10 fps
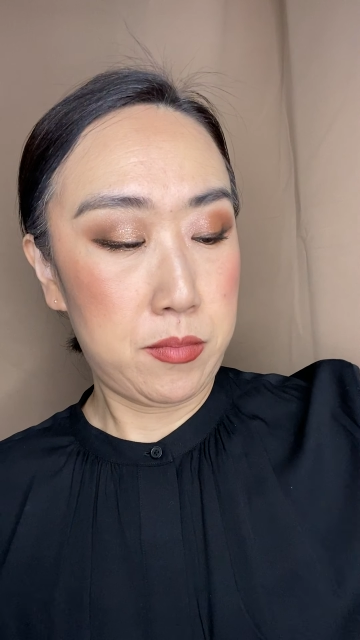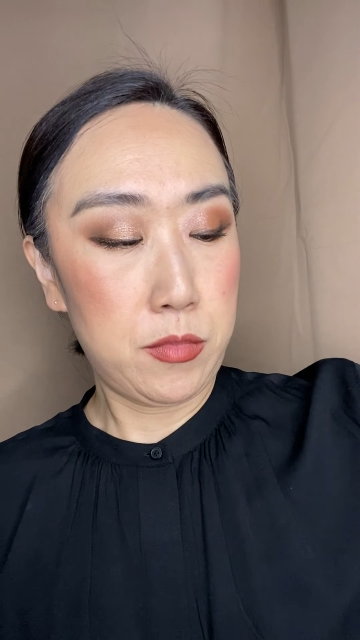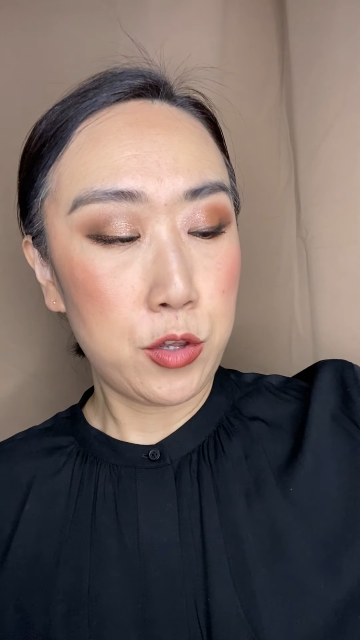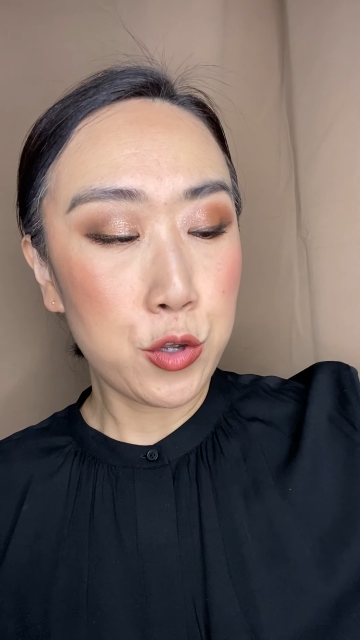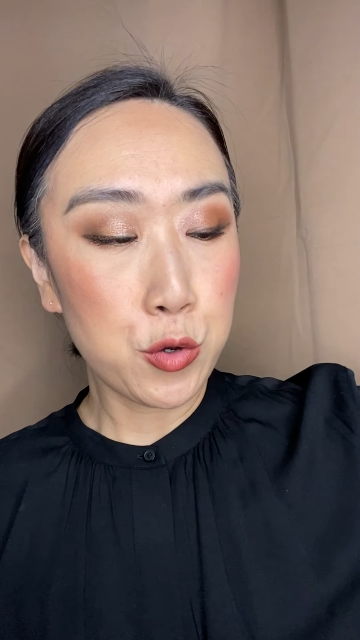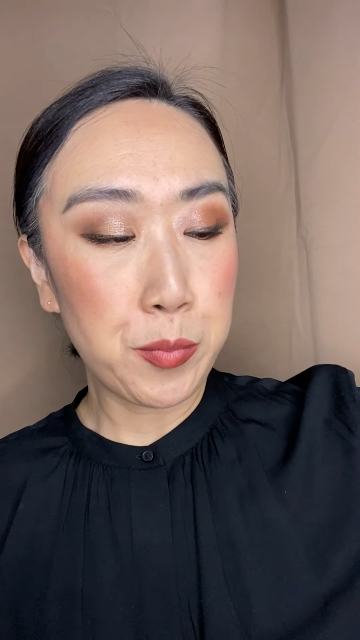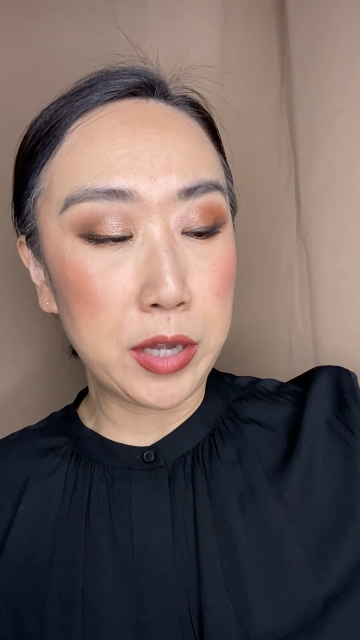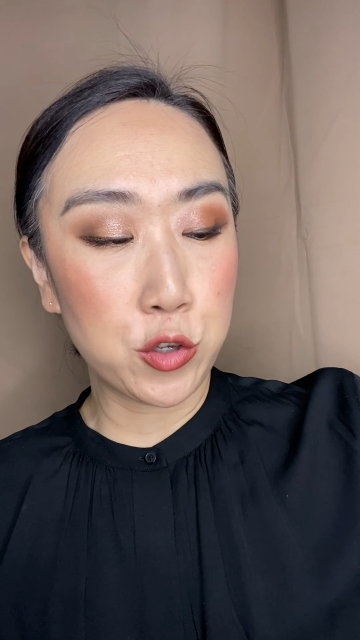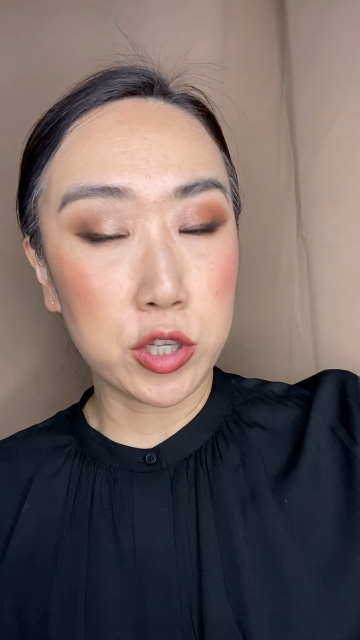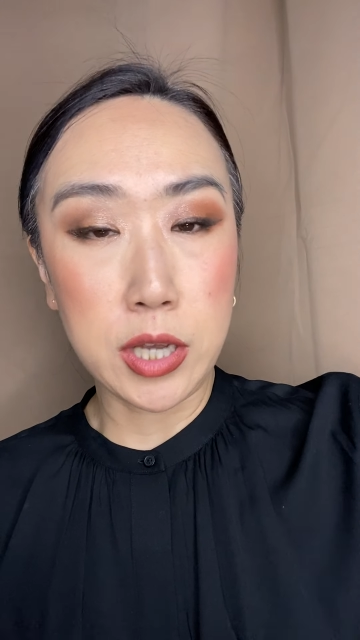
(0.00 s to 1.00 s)
new
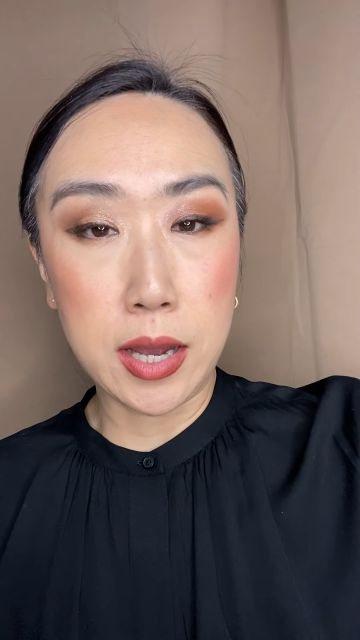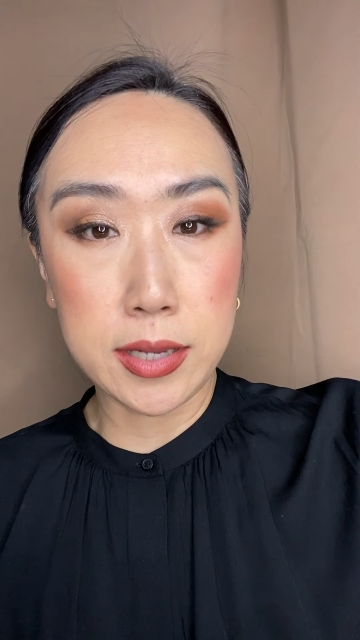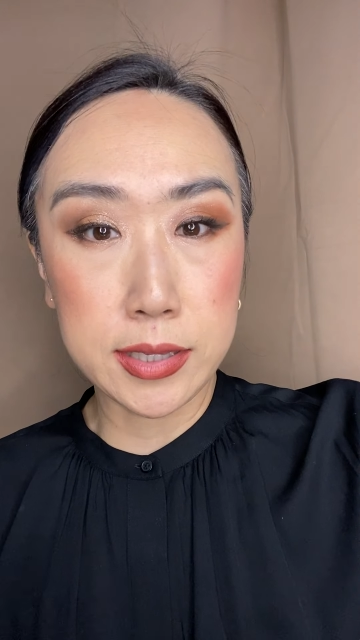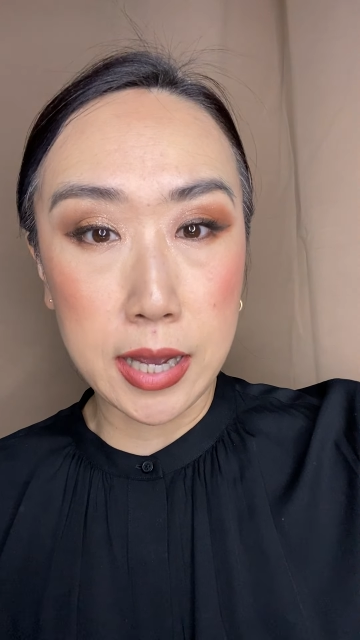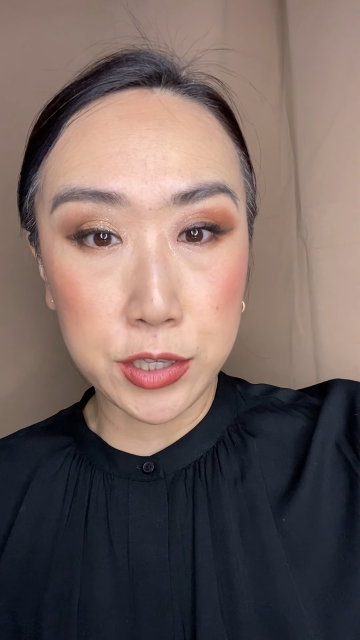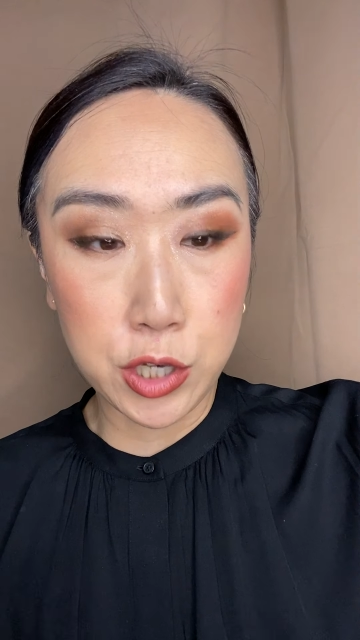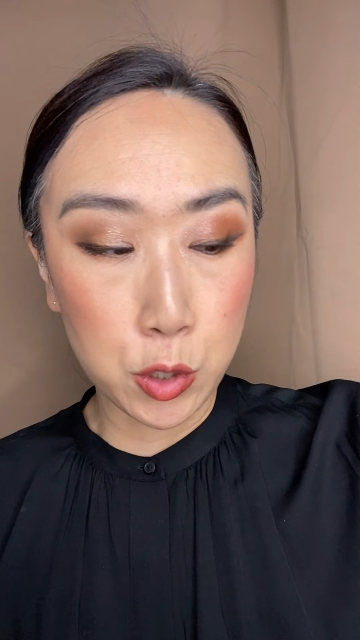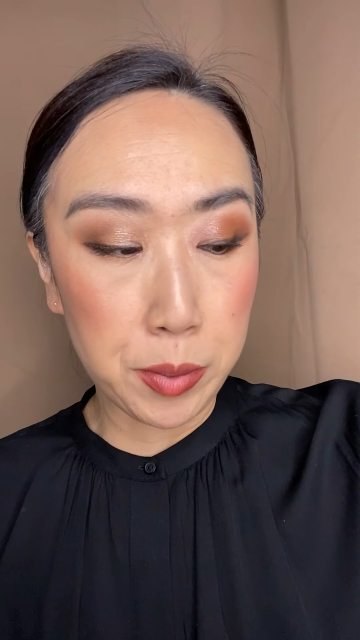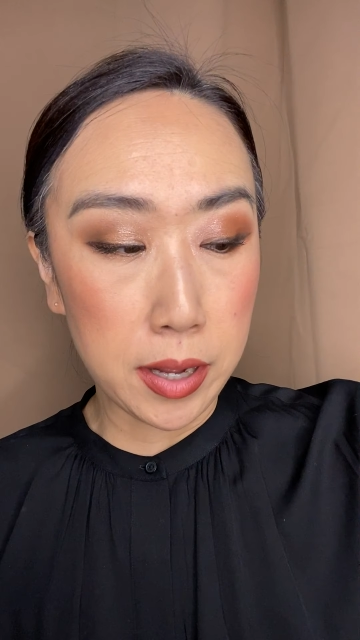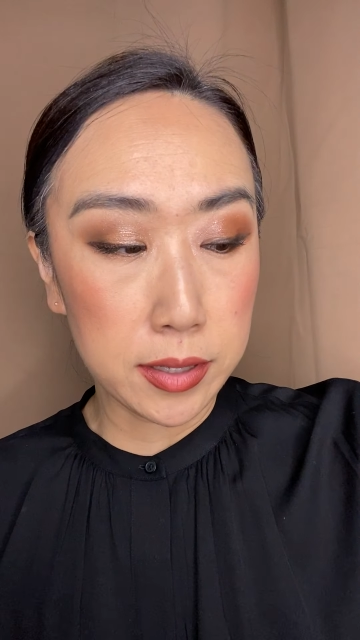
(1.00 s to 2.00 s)
Patrick Ta's
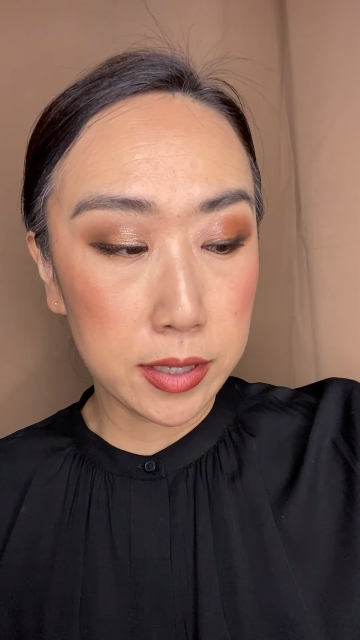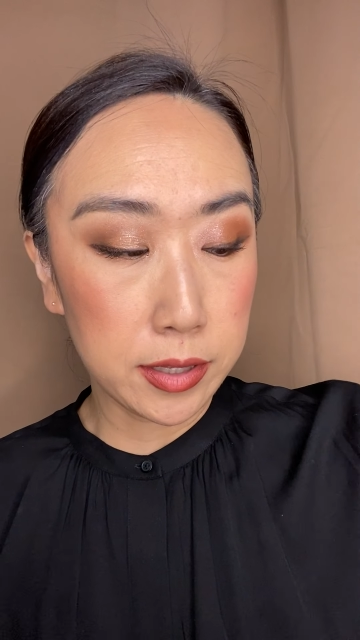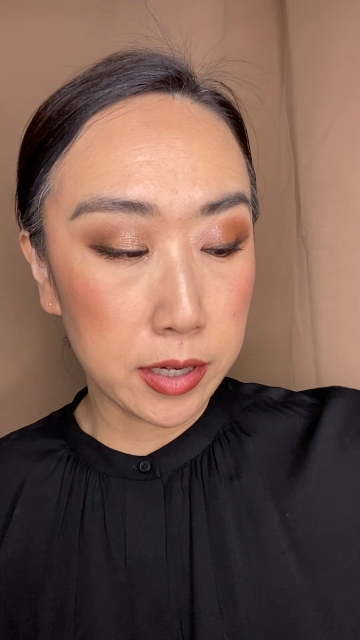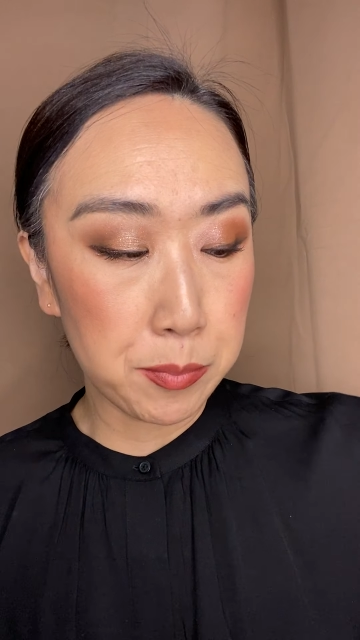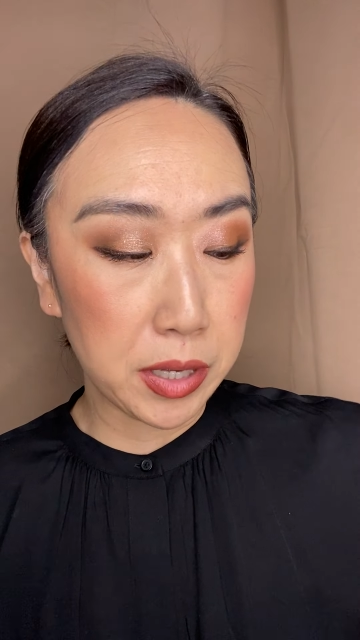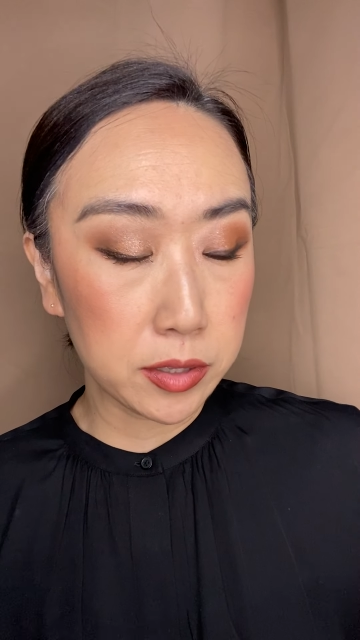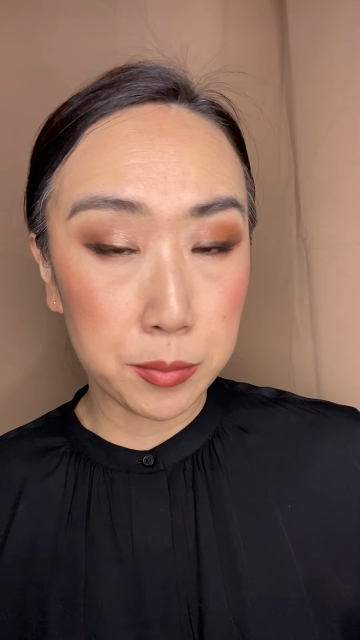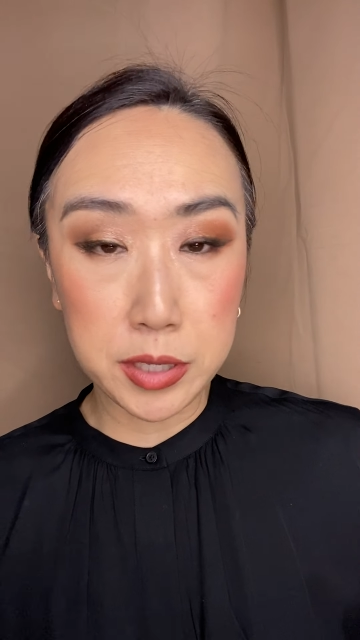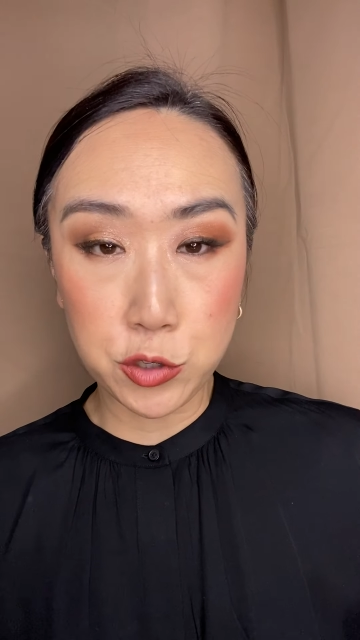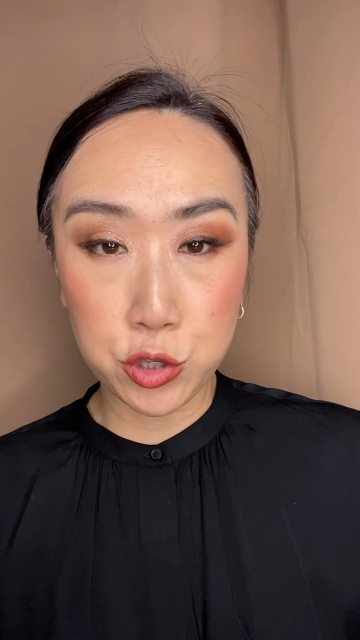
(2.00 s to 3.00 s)
eyeshadow palette that I picked up
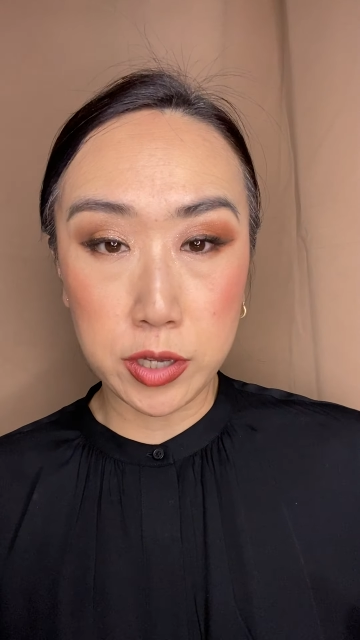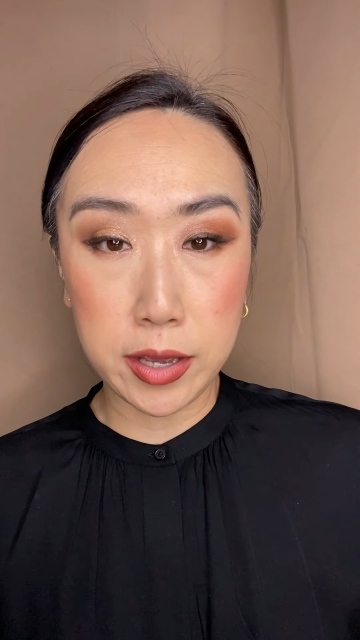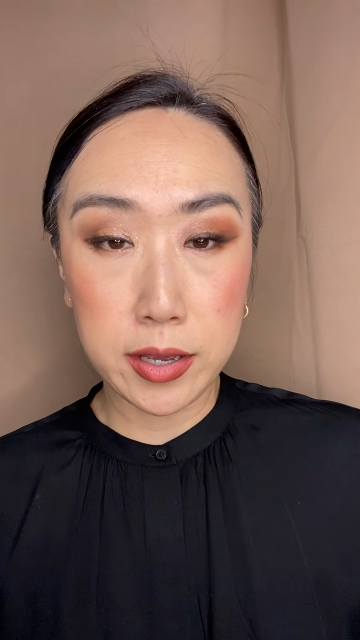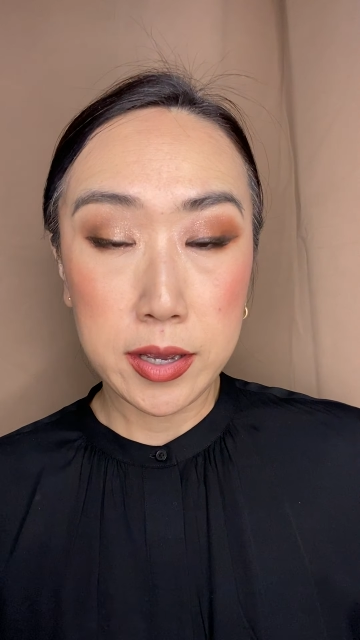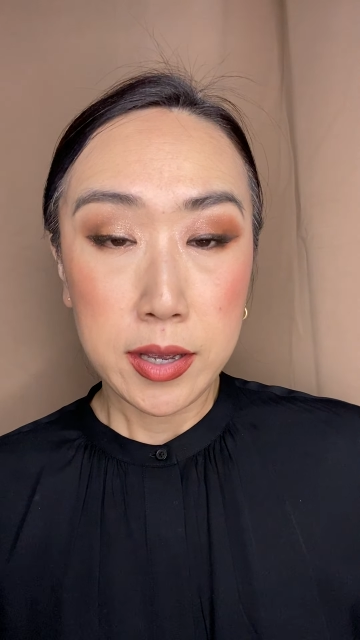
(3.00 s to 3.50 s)
yesterday.